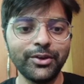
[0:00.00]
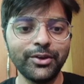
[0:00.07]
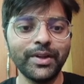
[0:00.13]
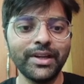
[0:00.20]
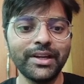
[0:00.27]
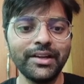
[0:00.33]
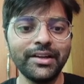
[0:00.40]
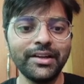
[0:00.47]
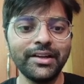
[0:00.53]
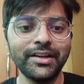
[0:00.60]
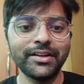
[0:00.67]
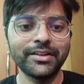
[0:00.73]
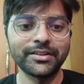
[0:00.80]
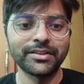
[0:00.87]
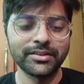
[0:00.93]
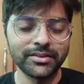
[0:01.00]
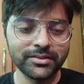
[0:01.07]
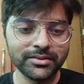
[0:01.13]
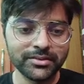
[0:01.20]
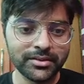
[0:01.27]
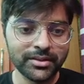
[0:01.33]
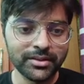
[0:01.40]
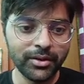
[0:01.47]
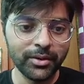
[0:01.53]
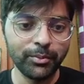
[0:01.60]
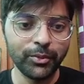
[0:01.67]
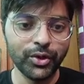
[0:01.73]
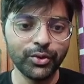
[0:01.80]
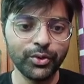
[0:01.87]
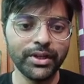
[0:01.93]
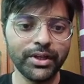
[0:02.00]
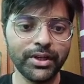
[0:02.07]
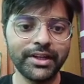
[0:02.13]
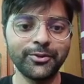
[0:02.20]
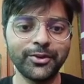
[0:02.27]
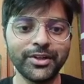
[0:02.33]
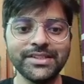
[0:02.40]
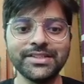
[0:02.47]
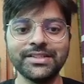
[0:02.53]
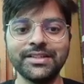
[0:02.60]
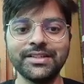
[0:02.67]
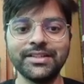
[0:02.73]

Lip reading: will need modular inverse,